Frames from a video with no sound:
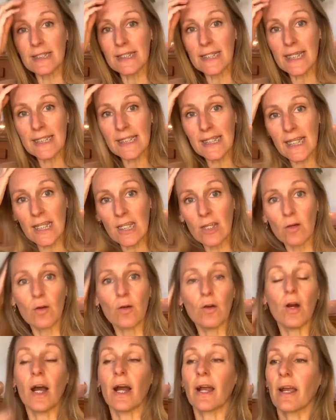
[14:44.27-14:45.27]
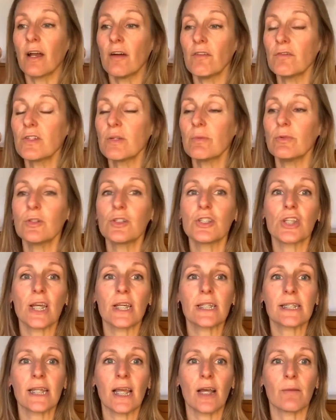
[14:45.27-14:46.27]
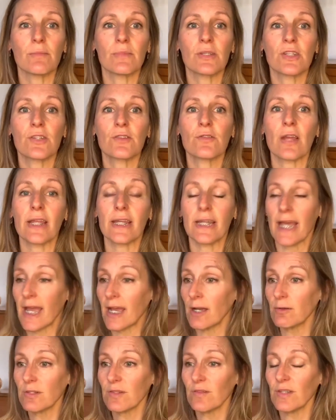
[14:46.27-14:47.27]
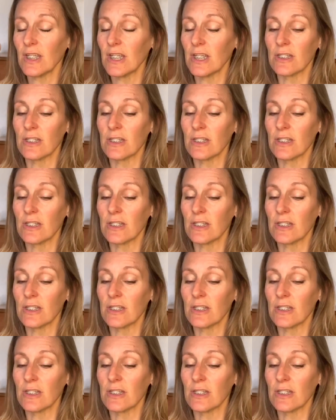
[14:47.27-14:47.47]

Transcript: dizzy or uncomfortable, just come straight out of it.